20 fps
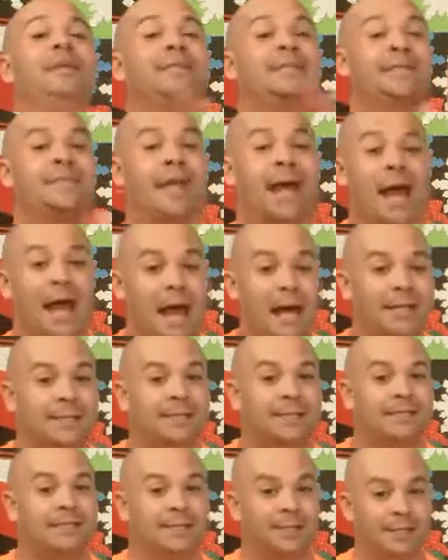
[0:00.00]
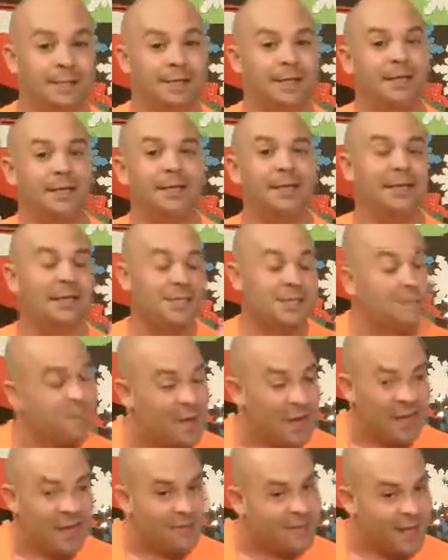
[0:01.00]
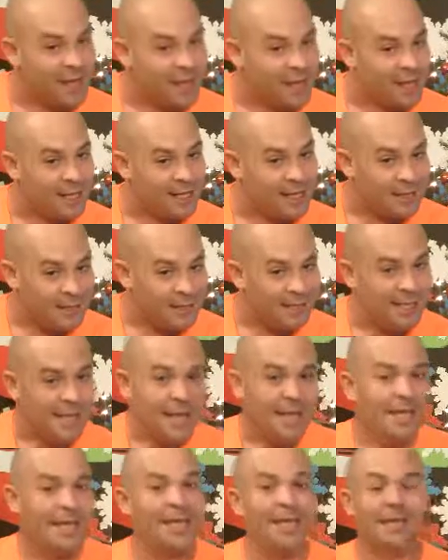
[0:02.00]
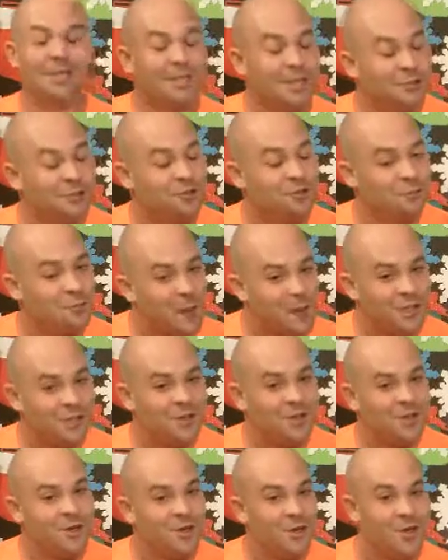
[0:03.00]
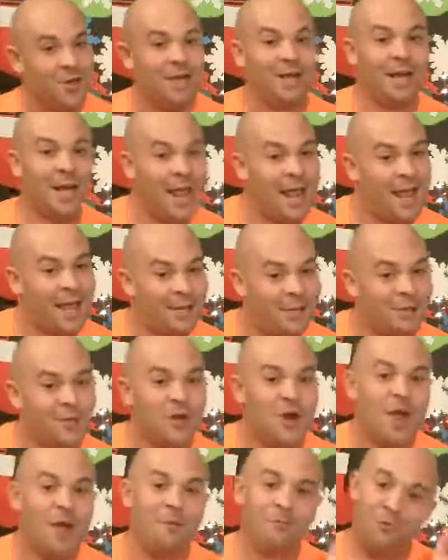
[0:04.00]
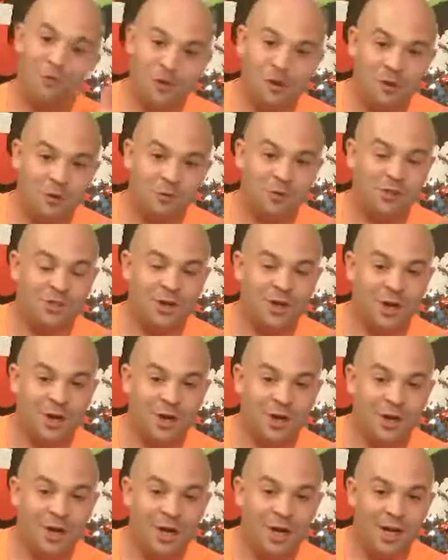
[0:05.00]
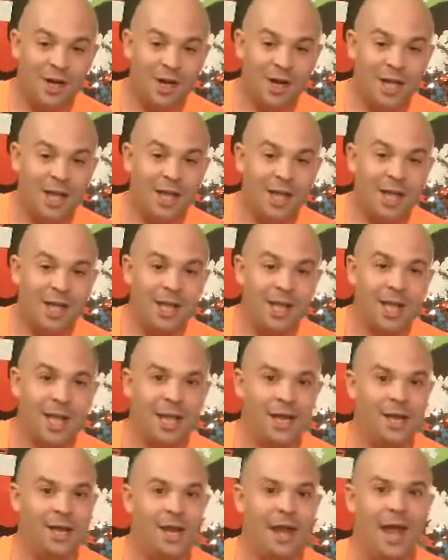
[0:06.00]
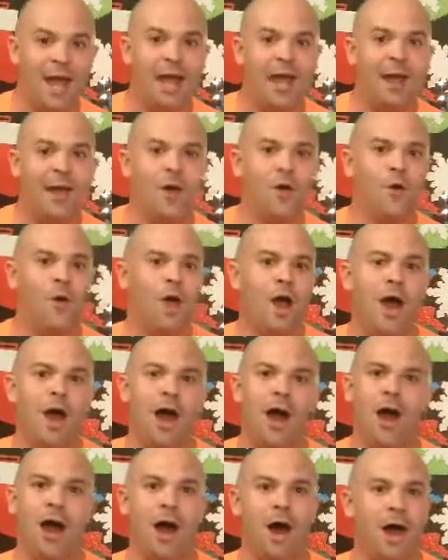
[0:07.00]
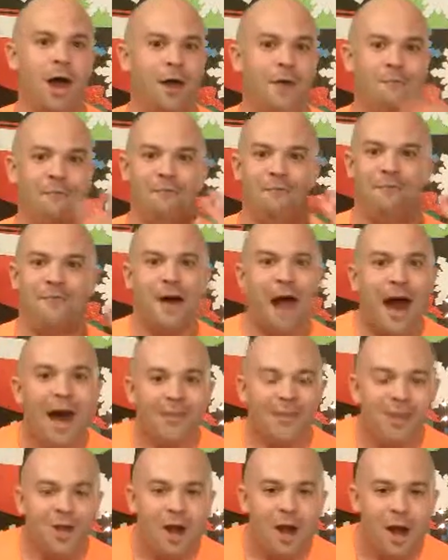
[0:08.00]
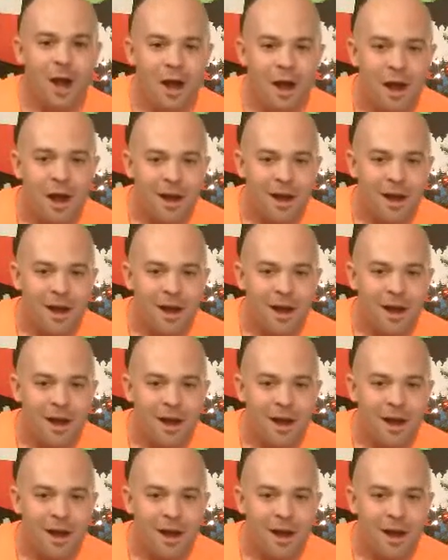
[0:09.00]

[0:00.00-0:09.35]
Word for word: is not. He is many things. He is a director, an actor, and producer, and now a father